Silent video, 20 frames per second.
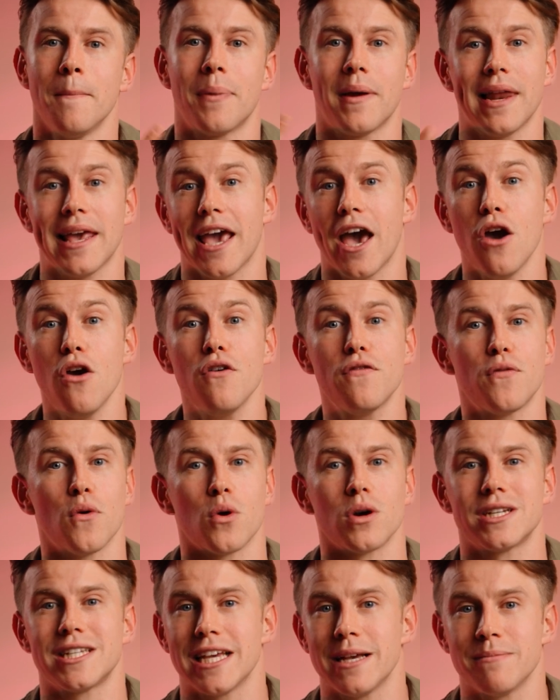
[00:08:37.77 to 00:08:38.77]
Pleo
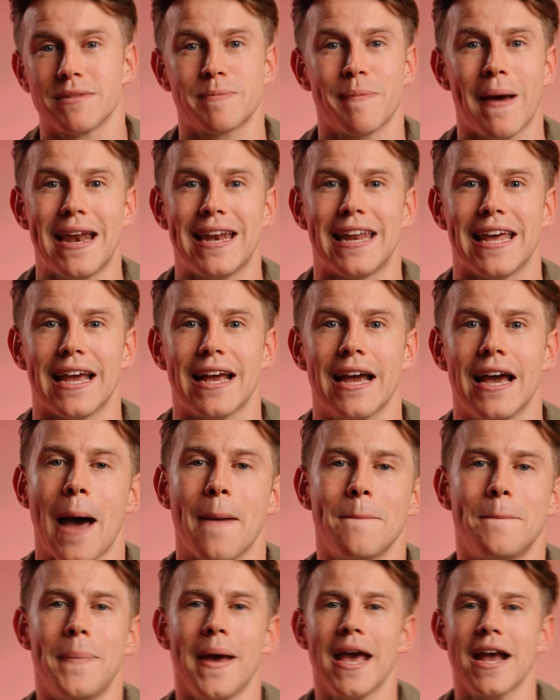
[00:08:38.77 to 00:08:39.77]
for team spending,
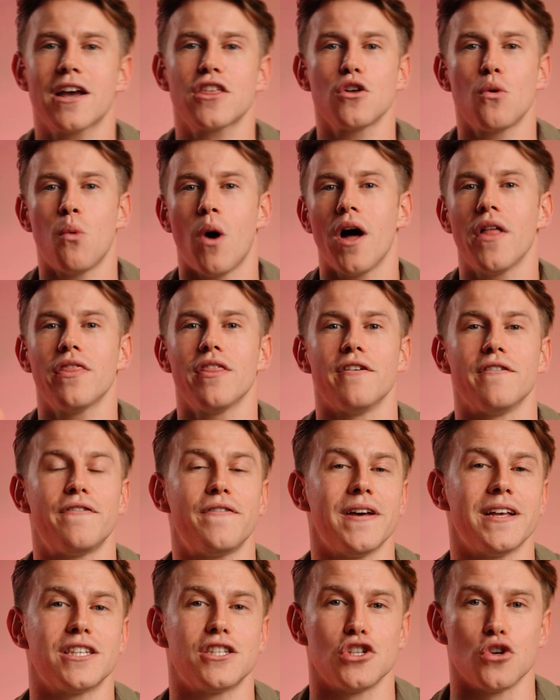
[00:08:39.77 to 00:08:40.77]
and pick the one that
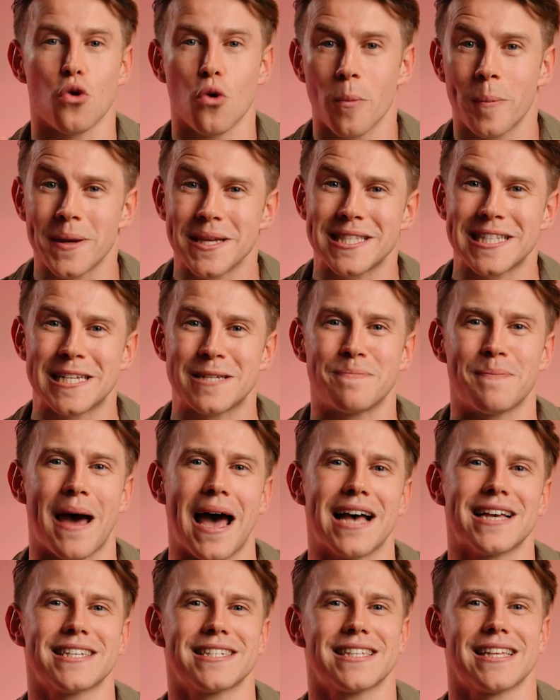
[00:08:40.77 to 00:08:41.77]
fits your business
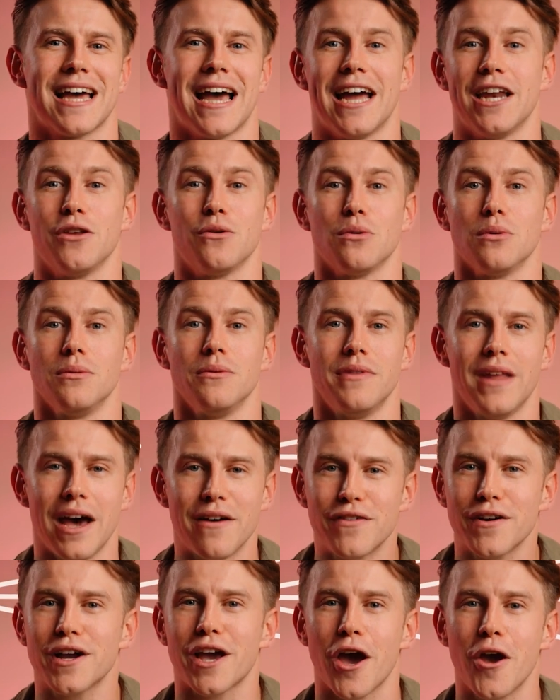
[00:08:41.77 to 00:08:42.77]
best, and you will
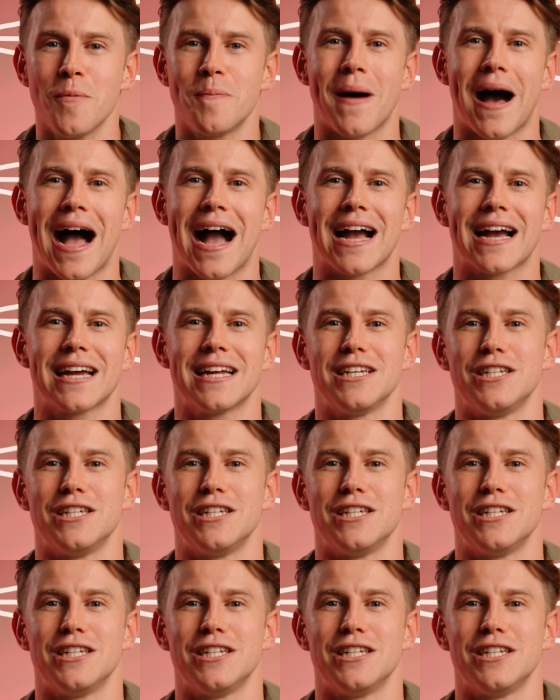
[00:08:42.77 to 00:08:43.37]
never go back